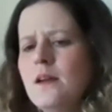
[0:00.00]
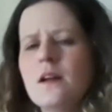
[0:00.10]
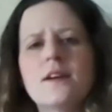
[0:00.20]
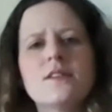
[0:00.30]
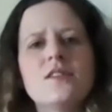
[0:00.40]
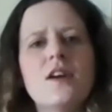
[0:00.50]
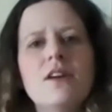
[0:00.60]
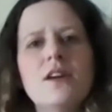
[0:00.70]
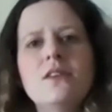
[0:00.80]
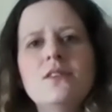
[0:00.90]
like
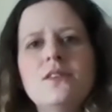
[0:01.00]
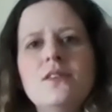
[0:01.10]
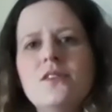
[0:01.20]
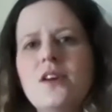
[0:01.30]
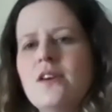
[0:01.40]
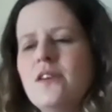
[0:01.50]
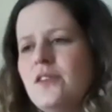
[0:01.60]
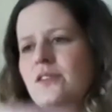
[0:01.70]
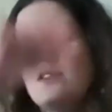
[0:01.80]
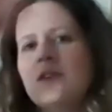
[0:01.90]
stereo
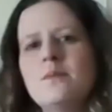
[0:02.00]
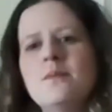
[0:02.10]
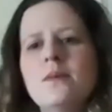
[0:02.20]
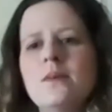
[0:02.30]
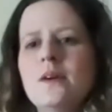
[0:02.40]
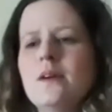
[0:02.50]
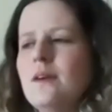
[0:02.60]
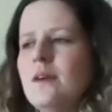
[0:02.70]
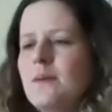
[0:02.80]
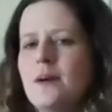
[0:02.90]
system,
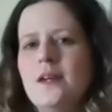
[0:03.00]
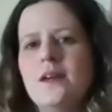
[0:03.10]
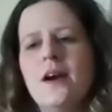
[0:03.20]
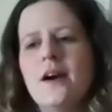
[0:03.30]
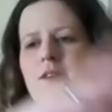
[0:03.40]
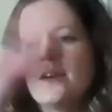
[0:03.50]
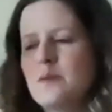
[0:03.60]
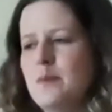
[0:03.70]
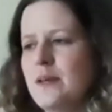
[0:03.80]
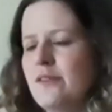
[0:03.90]
where you have like
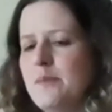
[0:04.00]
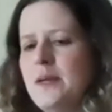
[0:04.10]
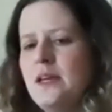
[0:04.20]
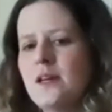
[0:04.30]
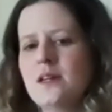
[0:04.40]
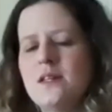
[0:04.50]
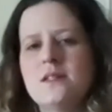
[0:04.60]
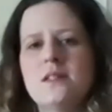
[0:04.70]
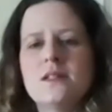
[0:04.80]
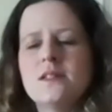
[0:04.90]
the big speakers and the